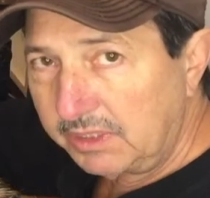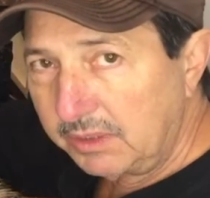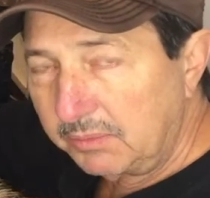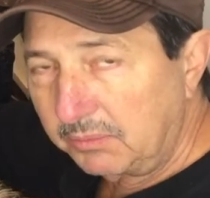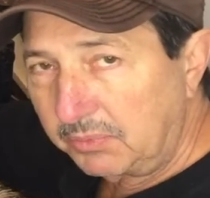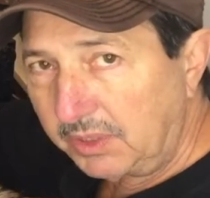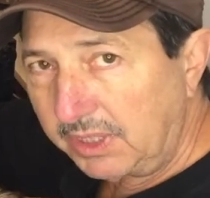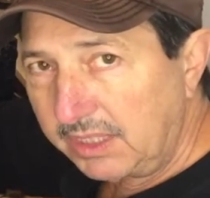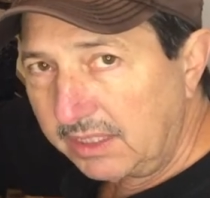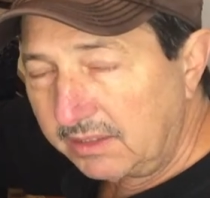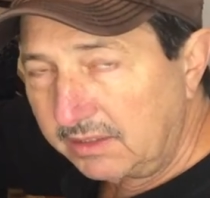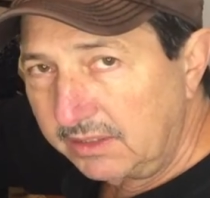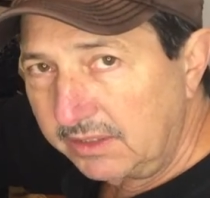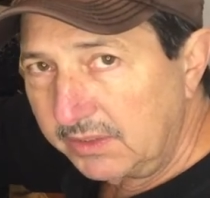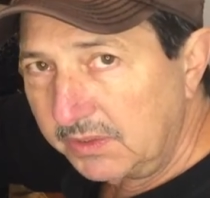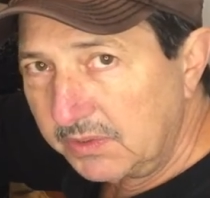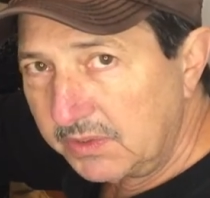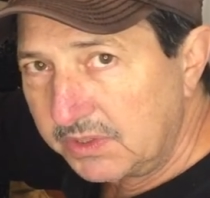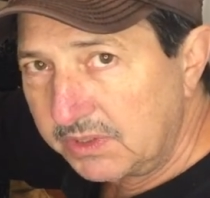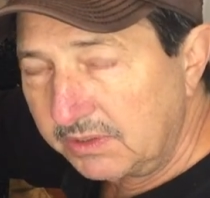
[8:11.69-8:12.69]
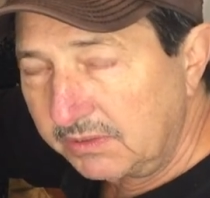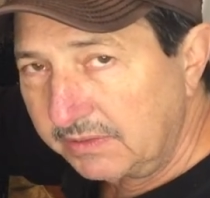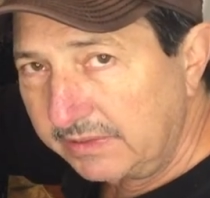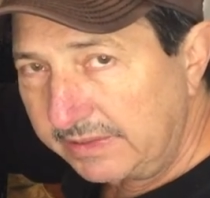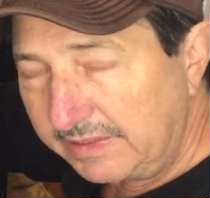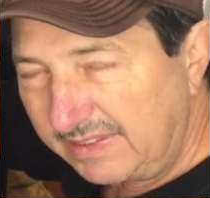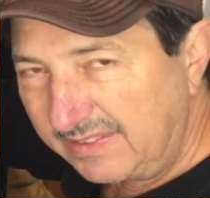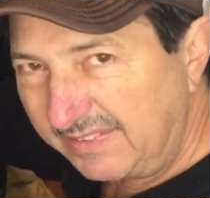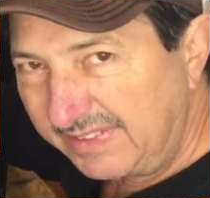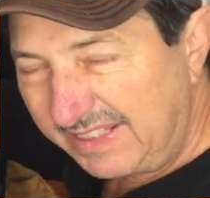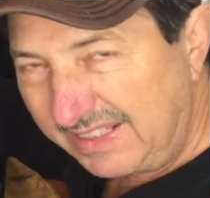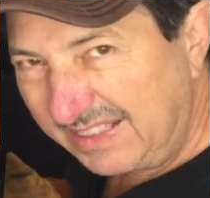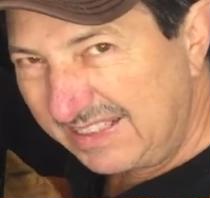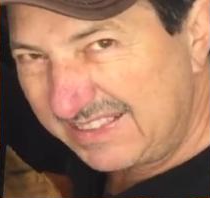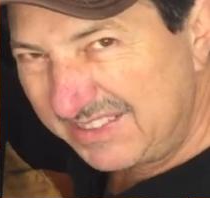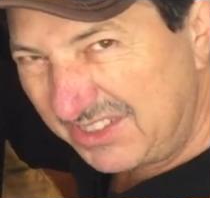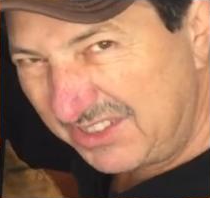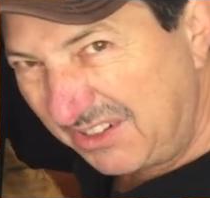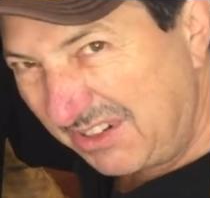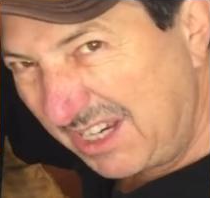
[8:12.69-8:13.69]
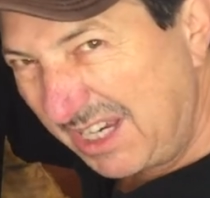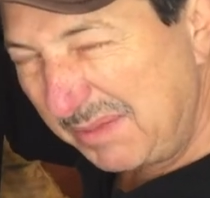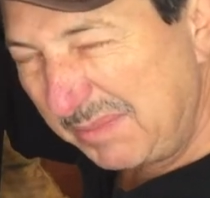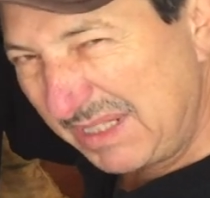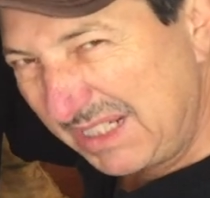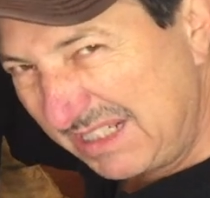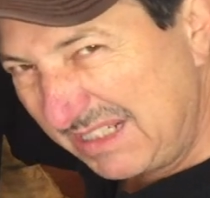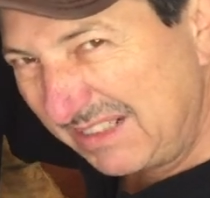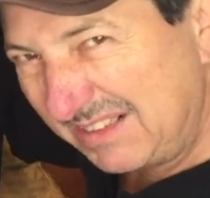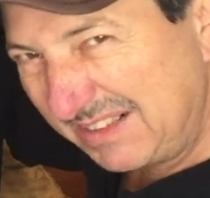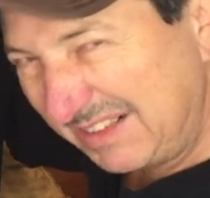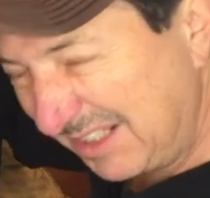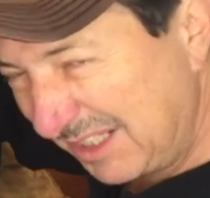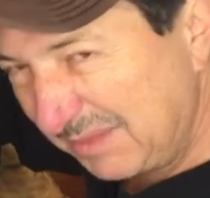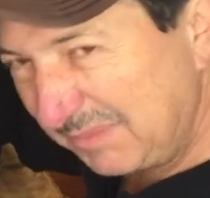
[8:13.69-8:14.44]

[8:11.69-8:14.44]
can break loose. And it lets grime and gunk